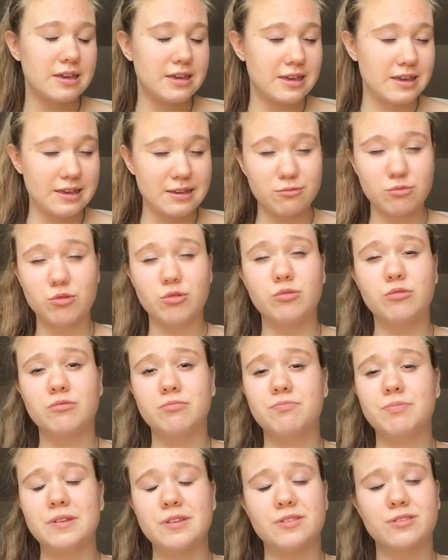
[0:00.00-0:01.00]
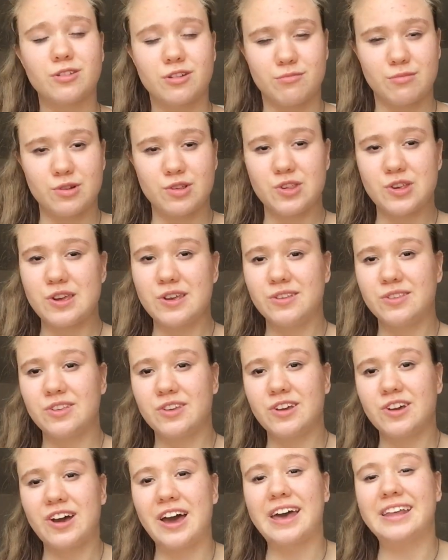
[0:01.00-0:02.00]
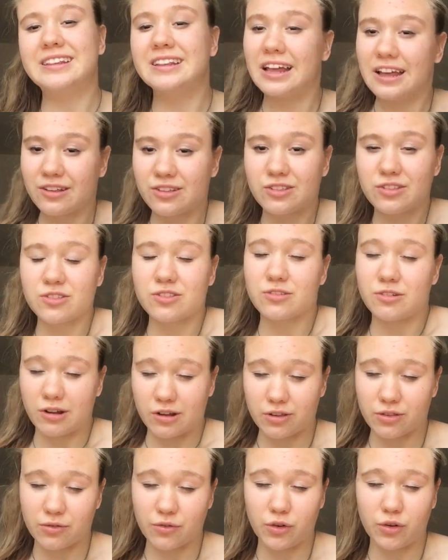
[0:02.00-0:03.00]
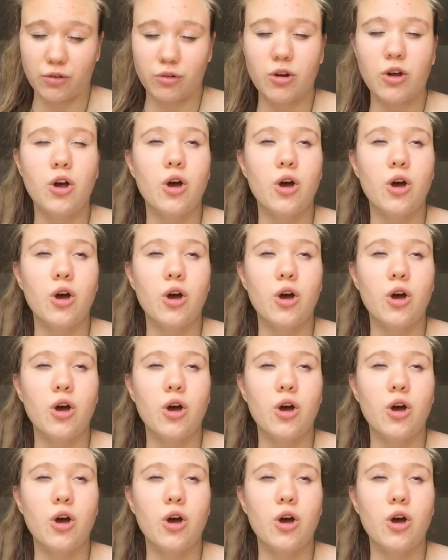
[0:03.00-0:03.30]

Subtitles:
it will be so much easier and less stressful.